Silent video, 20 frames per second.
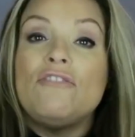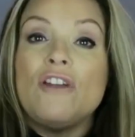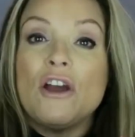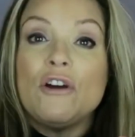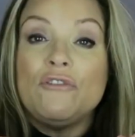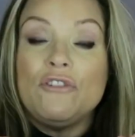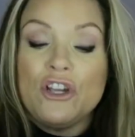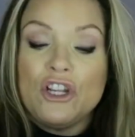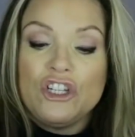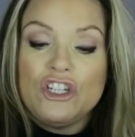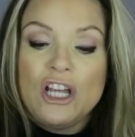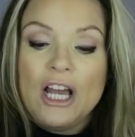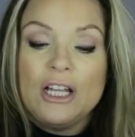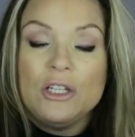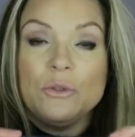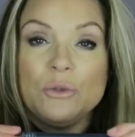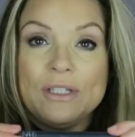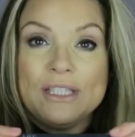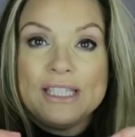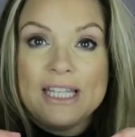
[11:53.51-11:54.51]
Velvet
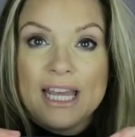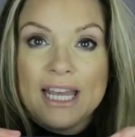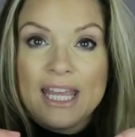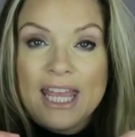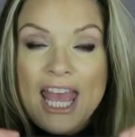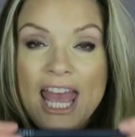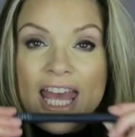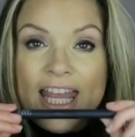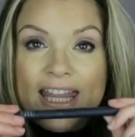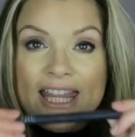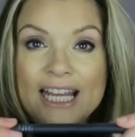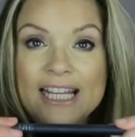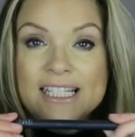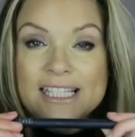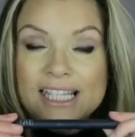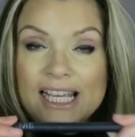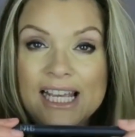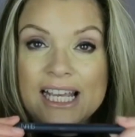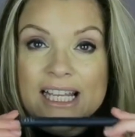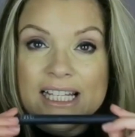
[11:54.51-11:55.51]
Shadow Stick.
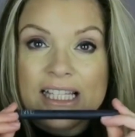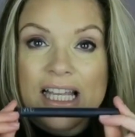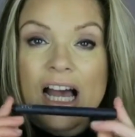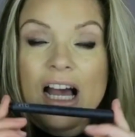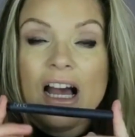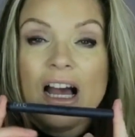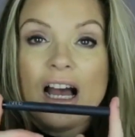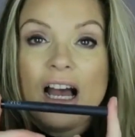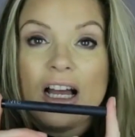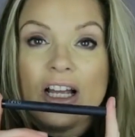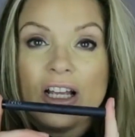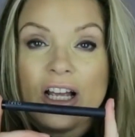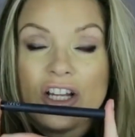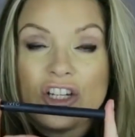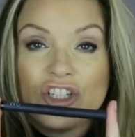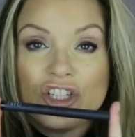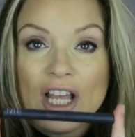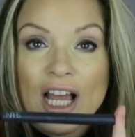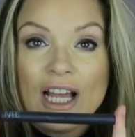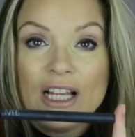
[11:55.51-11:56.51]
This is
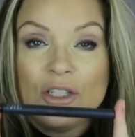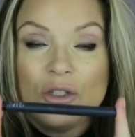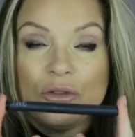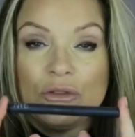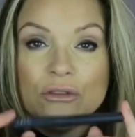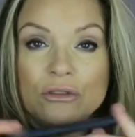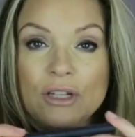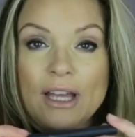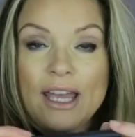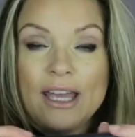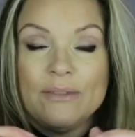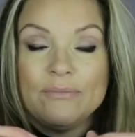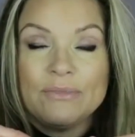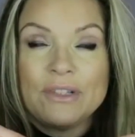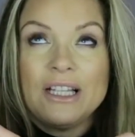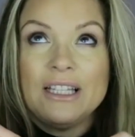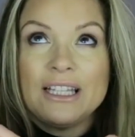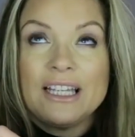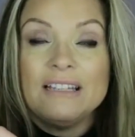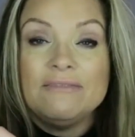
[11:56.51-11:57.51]
a shadow,
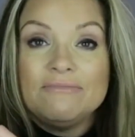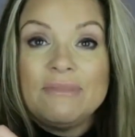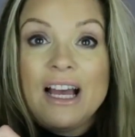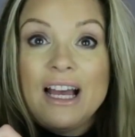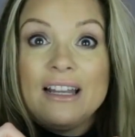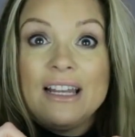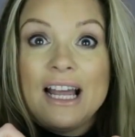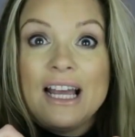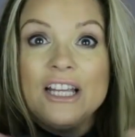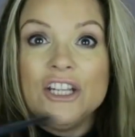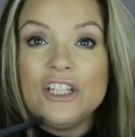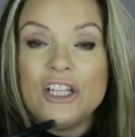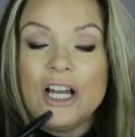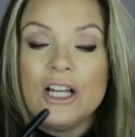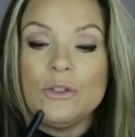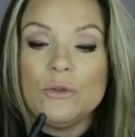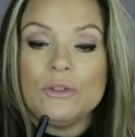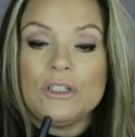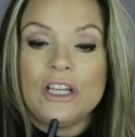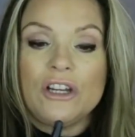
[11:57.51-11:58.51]
like an
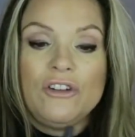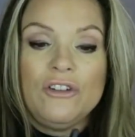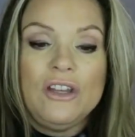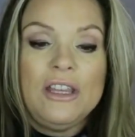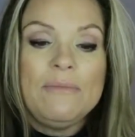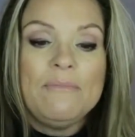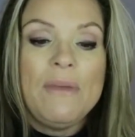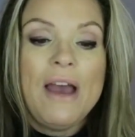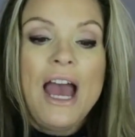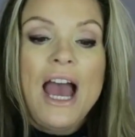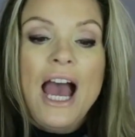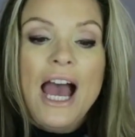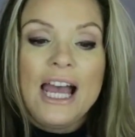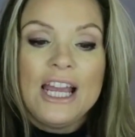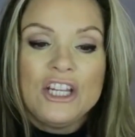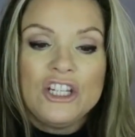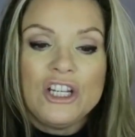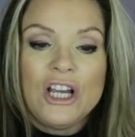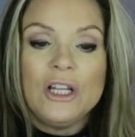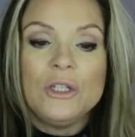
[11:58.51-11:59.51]
eyeshadow. It's a cream
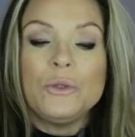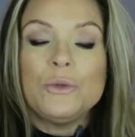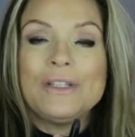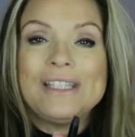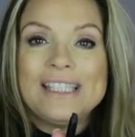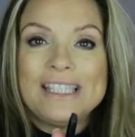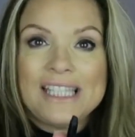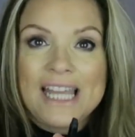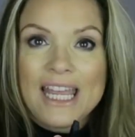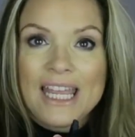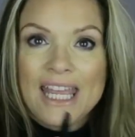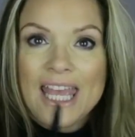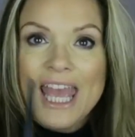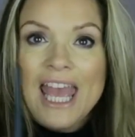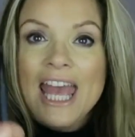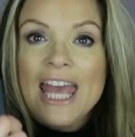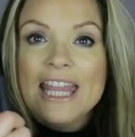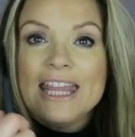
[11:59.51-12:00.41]
eyeshadow stick.